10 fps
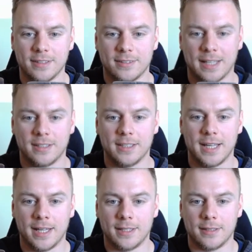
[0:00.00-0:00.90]
standard
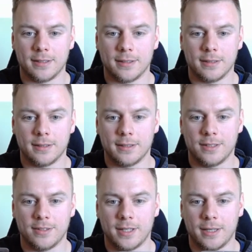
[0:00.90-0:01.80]
get.
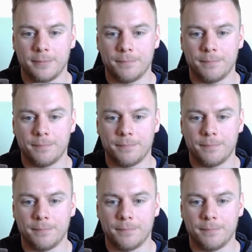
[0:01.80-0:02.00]
This here,